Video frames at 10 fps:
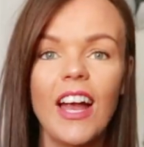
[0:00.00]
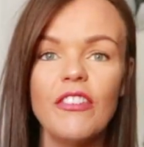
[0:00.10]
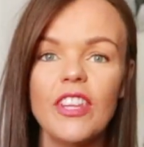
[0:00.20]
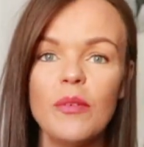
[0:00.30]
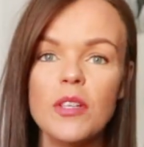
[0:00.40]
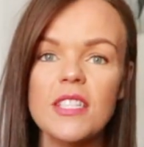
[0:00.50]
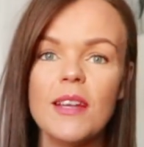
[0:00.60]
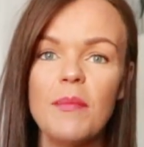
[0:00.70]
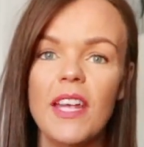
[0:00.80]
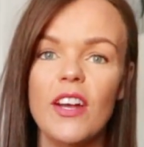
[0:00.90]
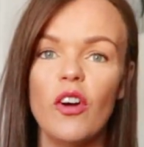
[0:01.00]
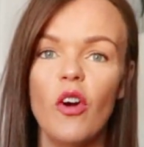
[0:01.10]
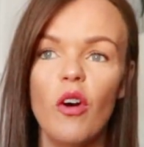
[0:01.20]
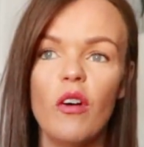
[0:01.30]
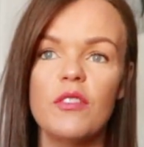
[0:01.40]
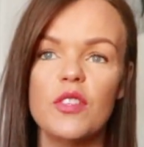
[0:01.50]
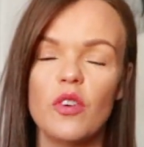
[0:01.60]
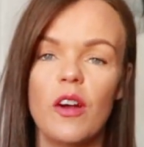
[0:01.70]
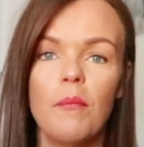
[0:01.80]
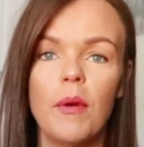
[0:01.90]
I really wanted a pair of the
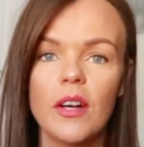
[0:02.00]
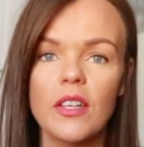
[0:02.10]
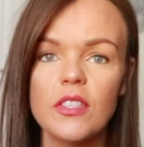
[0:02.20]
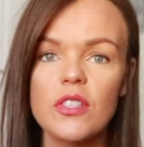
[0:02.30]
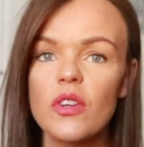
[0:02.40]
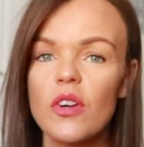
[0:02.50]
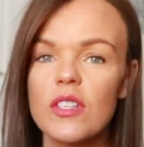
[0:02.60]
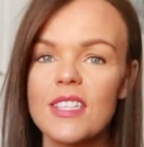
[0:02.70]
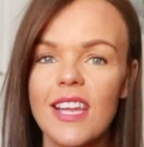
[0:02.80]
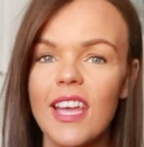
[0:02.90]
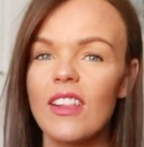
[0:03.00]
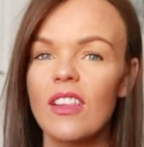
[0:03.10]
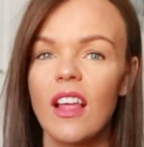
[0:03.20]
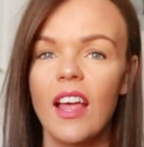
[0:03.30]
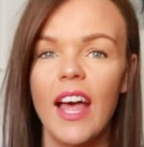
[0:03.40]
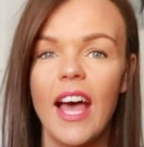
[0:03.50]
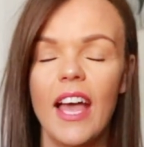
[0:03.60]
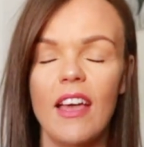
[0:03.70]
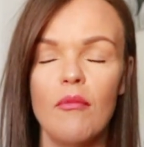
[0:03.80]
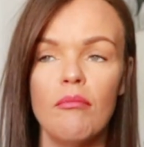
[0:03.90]
sort of Birkenstock style
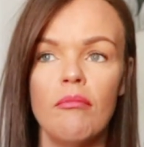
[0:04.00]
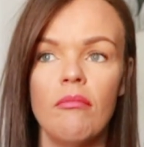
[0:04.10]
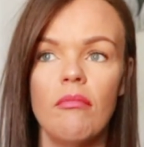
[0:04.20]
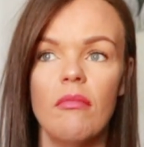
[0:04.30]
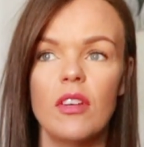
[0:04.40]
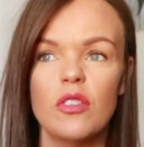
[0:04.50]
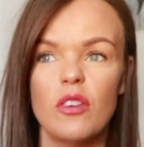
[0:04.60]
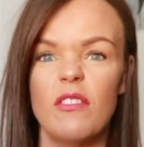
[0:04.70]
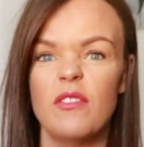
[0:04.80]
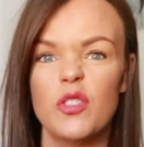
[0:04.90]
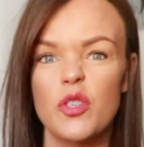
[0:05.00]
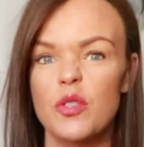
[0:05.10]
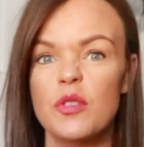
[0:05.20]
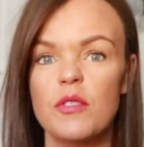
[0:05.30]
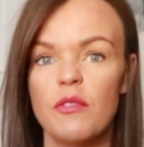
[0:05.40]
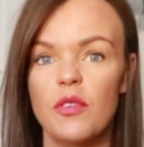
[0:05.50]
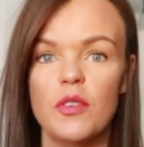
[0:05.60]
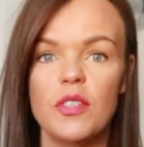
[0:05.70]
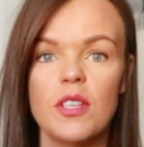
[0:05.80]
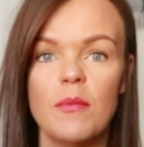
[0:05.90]
sort of shoes for
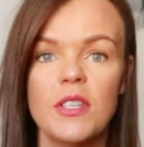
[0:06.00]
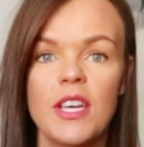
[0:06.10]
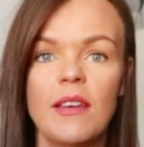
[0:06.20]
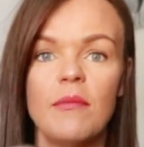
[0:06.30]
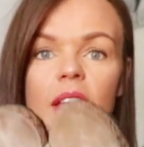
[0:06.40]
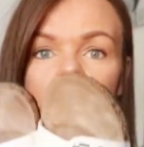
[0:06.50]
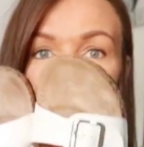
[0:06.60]
the summertime,